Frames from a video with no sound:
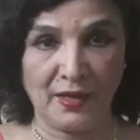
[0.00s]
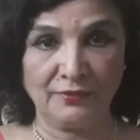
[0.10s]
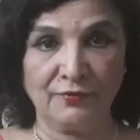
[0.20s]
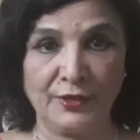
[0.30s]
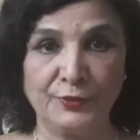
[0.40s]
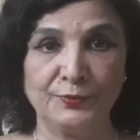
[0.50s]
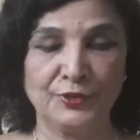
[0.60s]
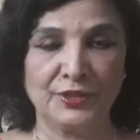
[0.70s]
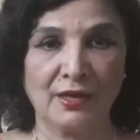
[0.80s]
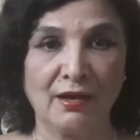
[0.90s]
Vayu
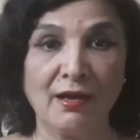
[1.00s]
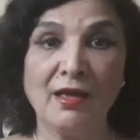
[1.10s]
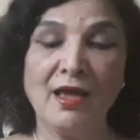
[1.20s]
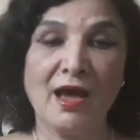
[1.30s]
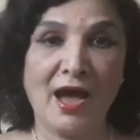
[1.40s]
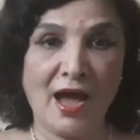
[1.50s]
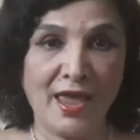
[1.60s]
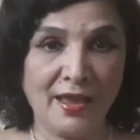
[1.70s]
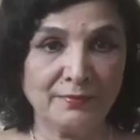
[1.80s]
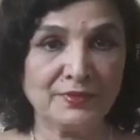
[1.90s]
Mudra, I
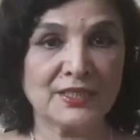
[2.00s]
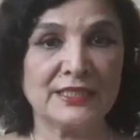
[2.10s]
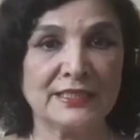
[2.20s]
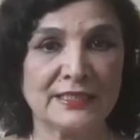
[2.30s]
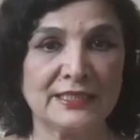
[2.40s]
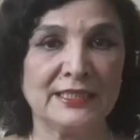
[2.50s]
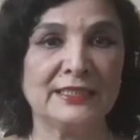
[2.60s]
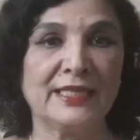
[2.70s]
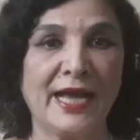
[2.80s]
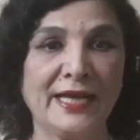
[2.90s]
am
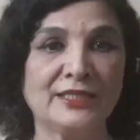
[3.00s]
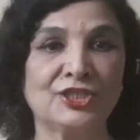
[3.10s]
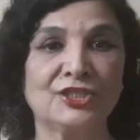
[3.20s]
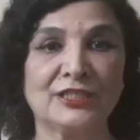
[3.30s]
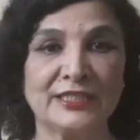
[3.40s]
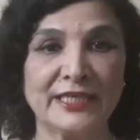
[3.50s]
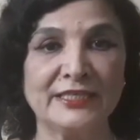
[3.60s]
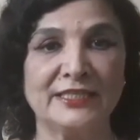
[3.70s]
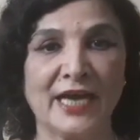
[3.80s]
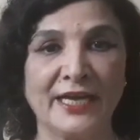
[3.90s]
suggesting that
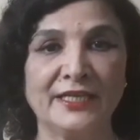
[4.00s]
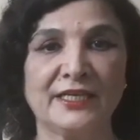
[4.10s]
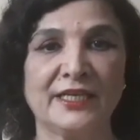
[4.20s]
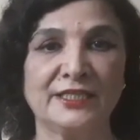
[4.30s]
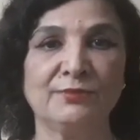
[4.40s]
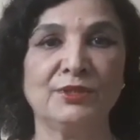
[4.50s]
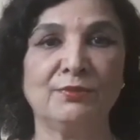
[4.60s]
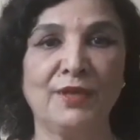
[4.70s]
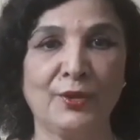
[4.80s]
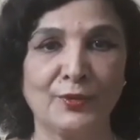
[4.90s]
strict diet regimen
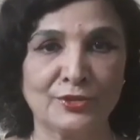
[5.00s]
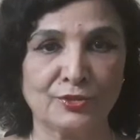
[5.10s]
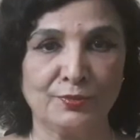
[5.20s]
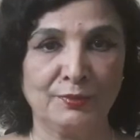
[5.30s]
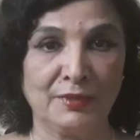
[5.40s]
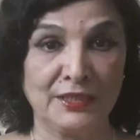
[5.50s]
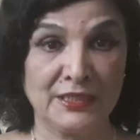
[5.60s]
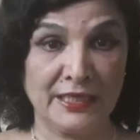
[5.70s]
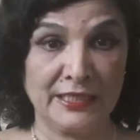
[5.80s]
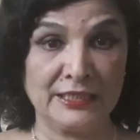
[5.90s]
may also be
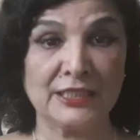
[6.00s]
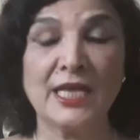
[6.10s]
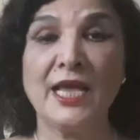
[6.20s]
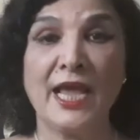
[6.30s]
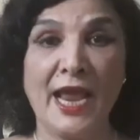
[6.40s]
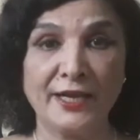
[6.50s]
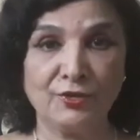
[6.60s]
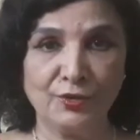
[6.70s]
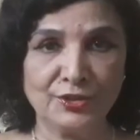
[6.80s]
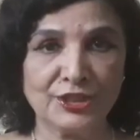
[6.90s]
maintained, and
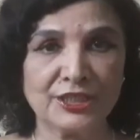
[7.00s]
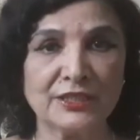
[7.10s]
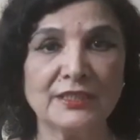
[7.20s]
good